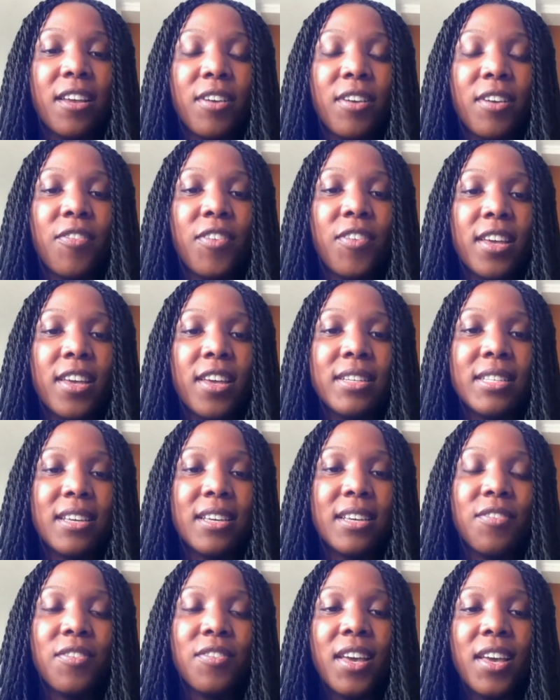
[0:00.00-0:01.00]
I feel as
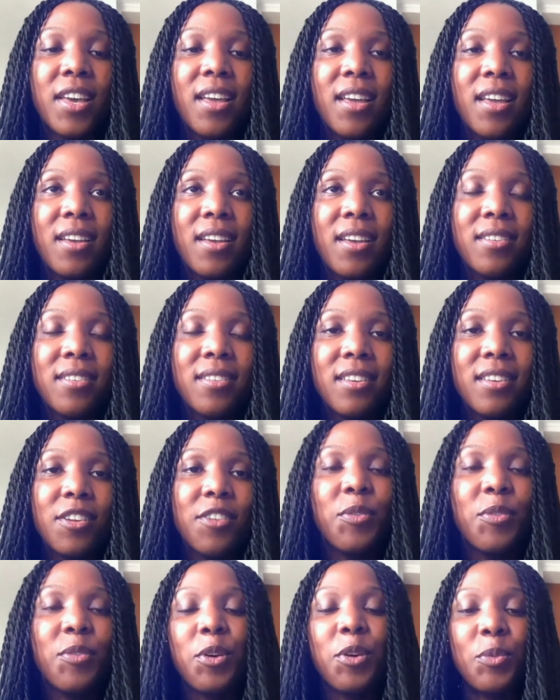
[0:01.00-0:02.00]
if
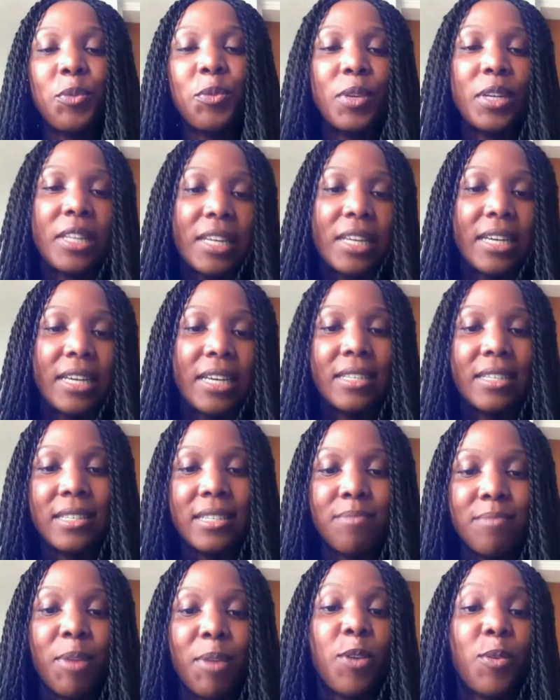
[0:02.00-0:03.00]
the world really
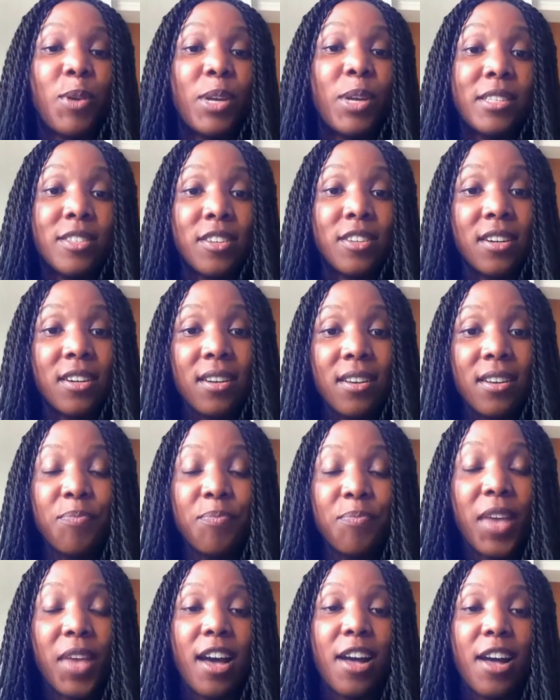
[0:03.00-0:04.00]
is my oyster.
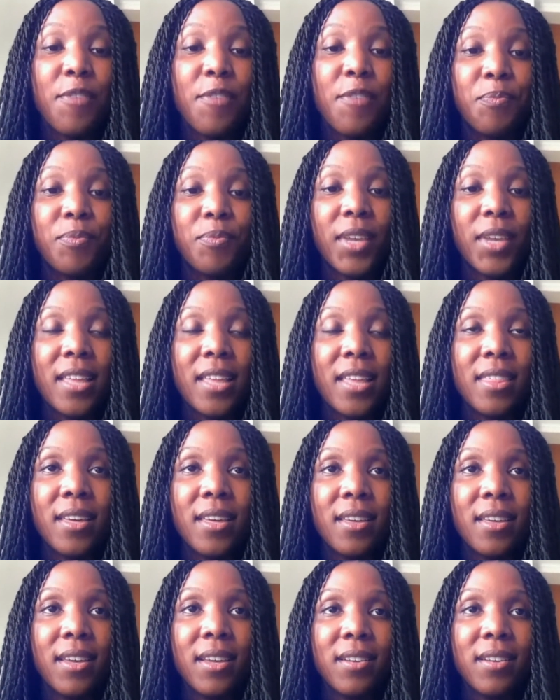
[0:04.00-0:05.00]
I
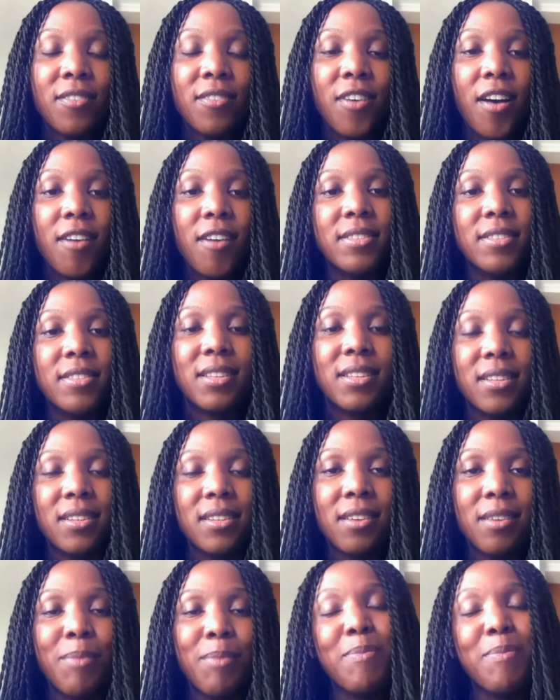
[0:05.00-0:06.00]
think it involves
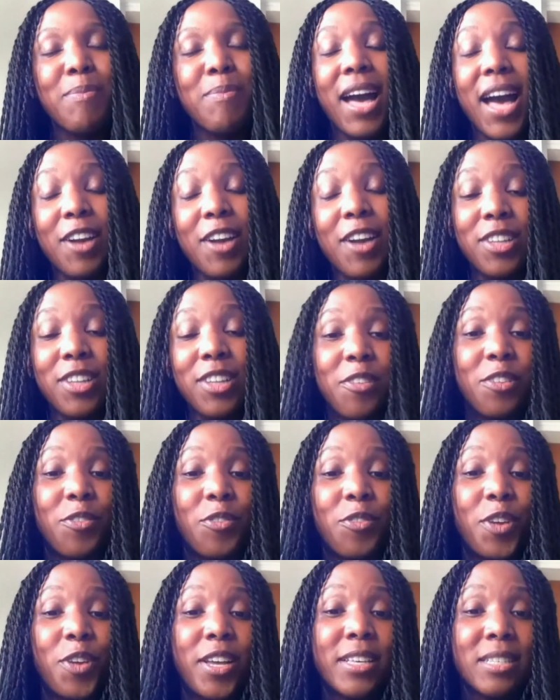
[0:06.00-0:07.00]
maybe a higher level of
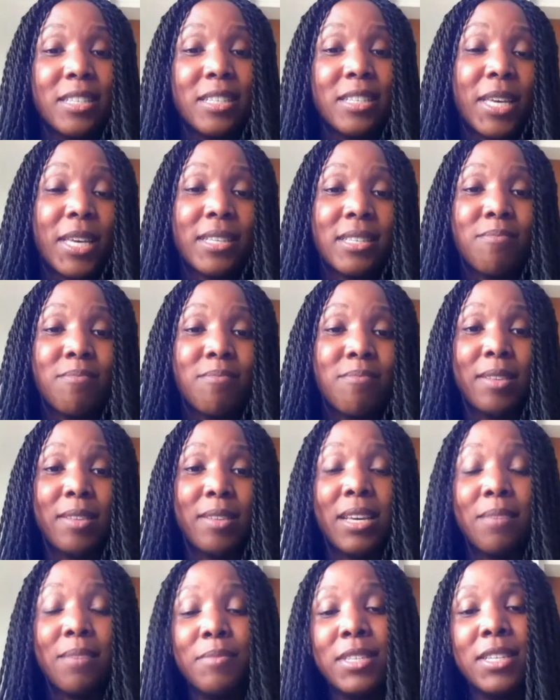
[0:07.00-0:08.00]
risk because
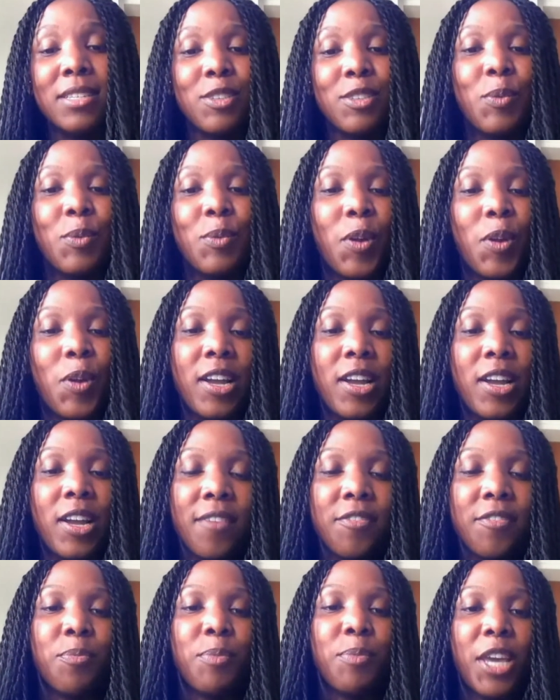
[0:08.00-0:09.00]
sometimes things don't work and I
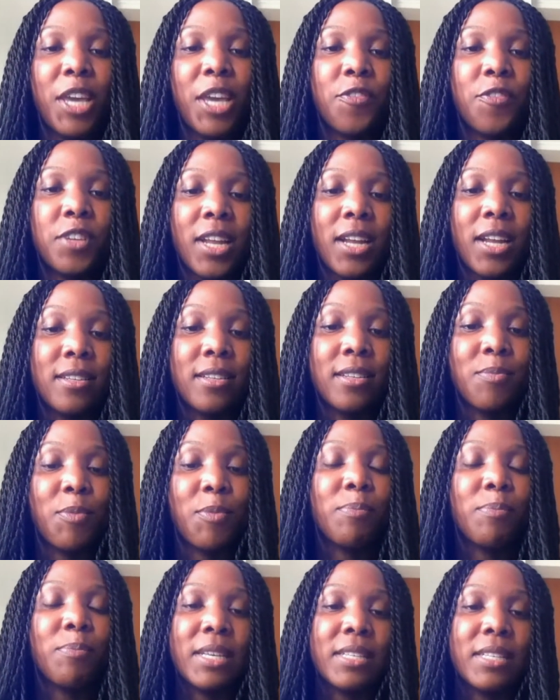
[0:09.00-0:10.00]
have to be careful not to
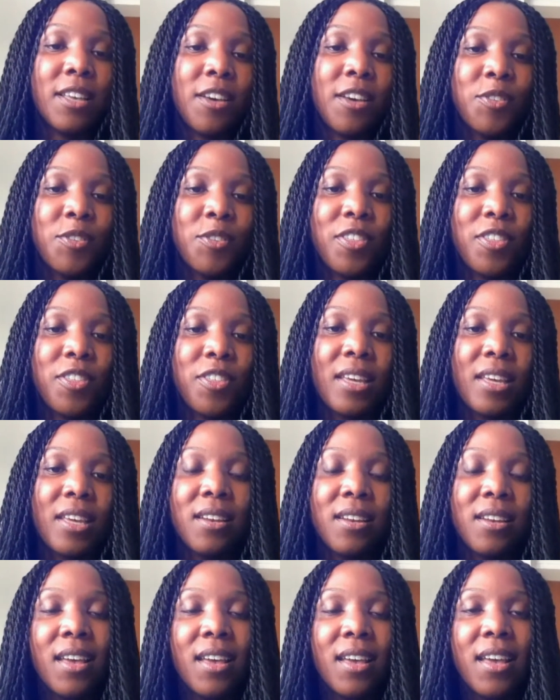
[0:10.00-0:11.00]
spread myself too
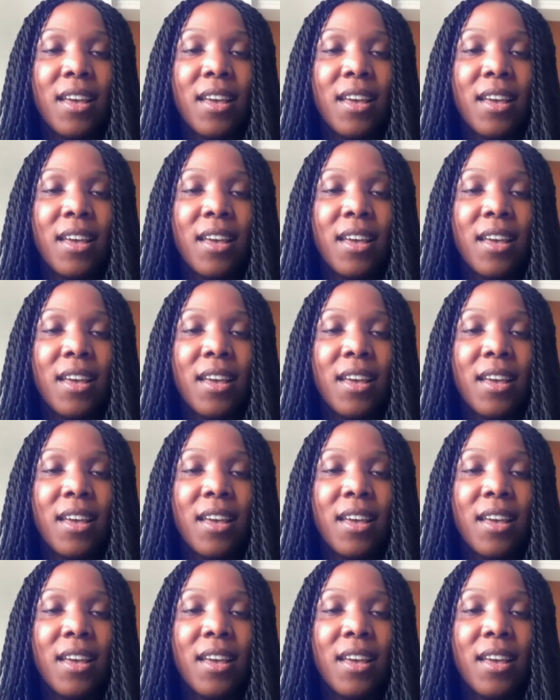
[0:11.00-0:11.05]
thin.